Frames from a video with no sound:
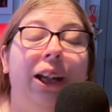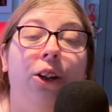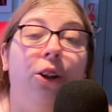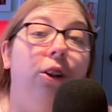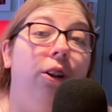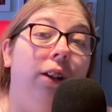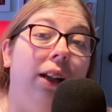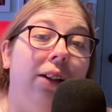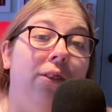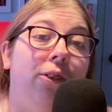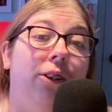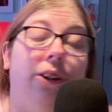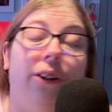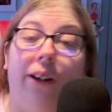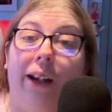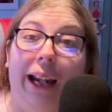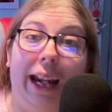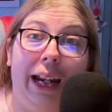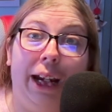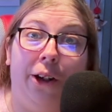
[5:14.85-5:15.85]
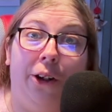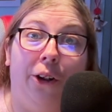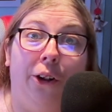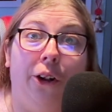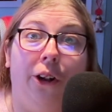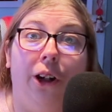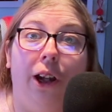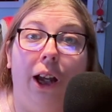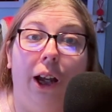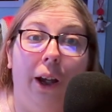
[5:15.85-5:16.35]
her or love her or hate
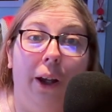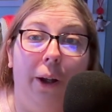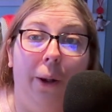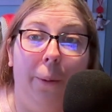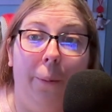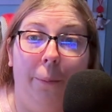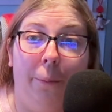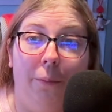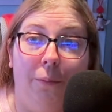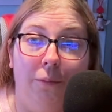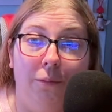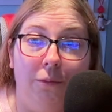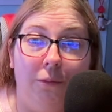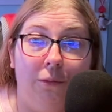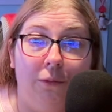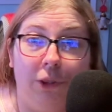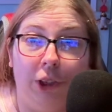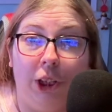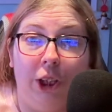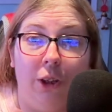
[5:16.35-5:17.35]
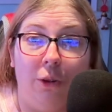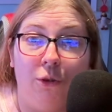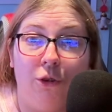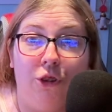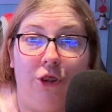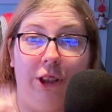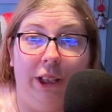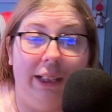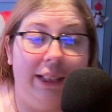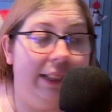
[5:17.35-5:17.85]
her. You know,
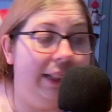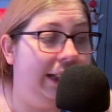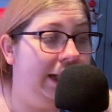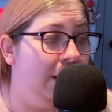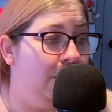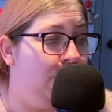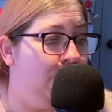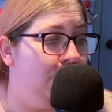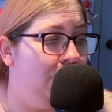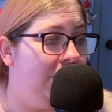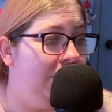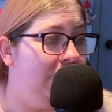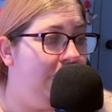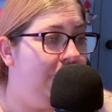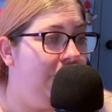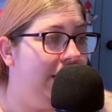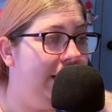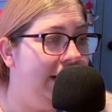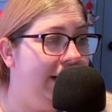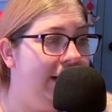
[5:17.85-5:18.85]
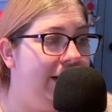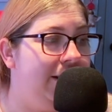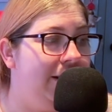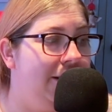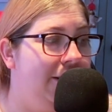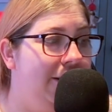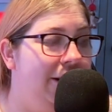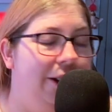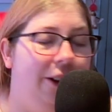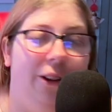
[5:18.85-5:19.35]
she is the OG. She did
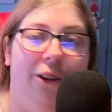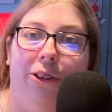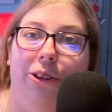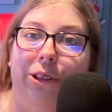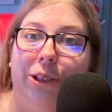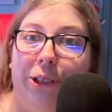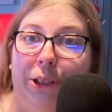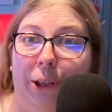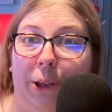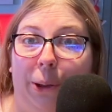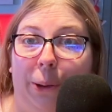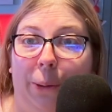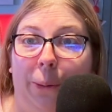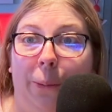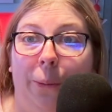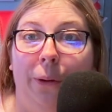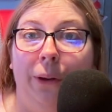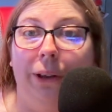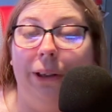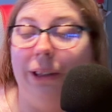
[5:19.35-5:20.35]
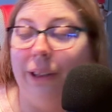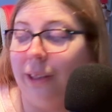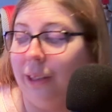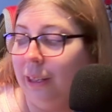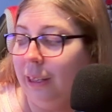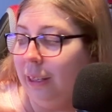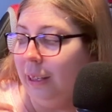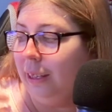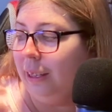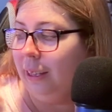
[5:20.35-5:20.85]
start it all. So
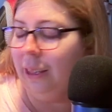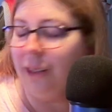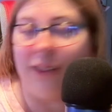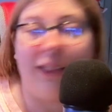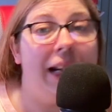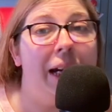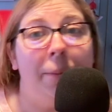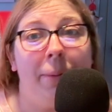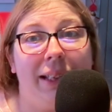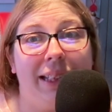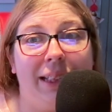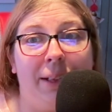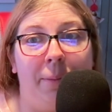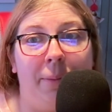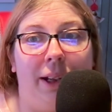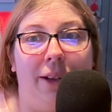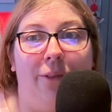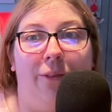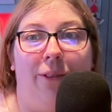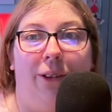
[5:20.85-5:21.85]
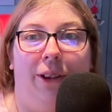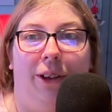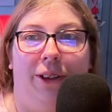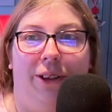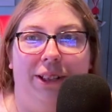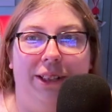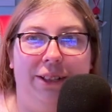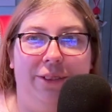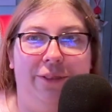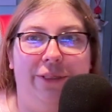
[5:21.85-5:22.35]
there's gotta be some love for her.
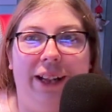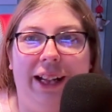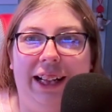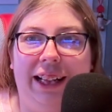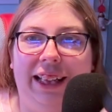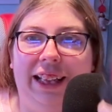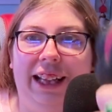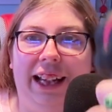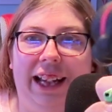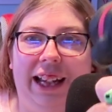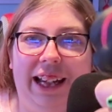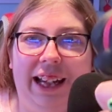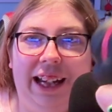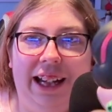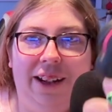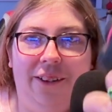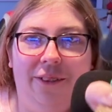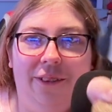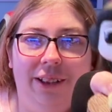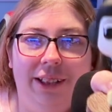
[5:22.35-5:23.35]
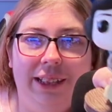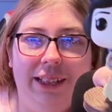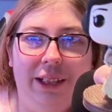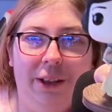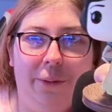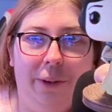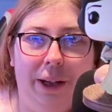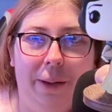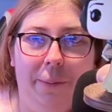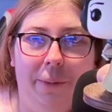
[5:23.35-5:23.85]
So finally, I have Snow
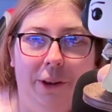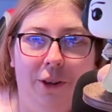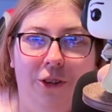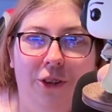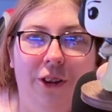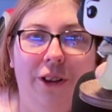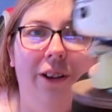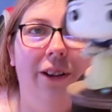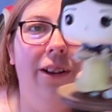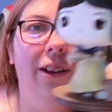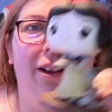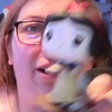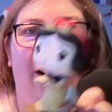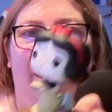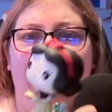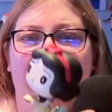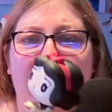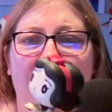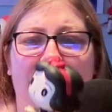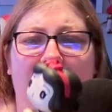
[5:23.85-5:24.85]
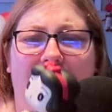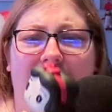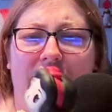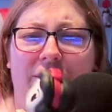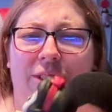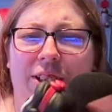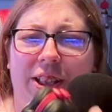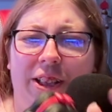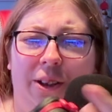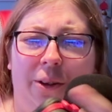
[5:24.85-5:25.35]
White merch. Also, I
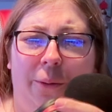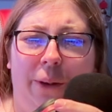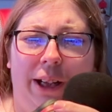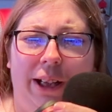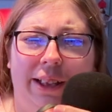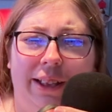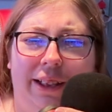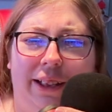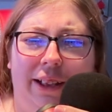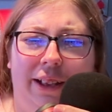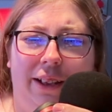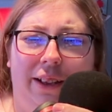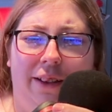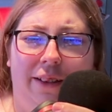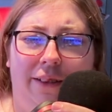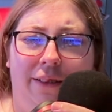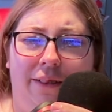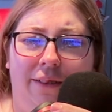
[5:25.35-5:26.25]
loved Snow White as a kid.